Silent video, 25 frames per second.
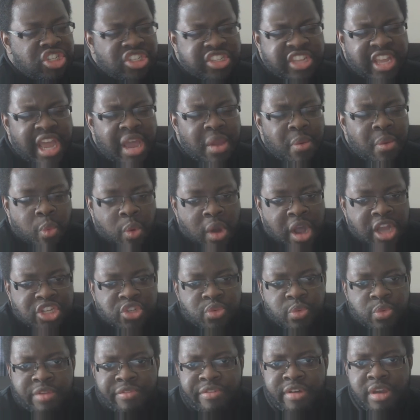just like I
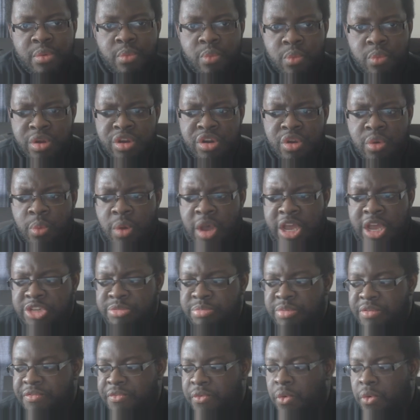watched whatever I wanted to
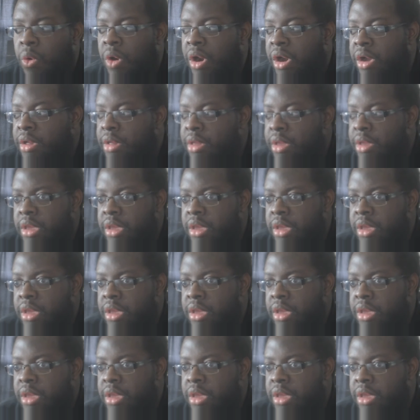watch before.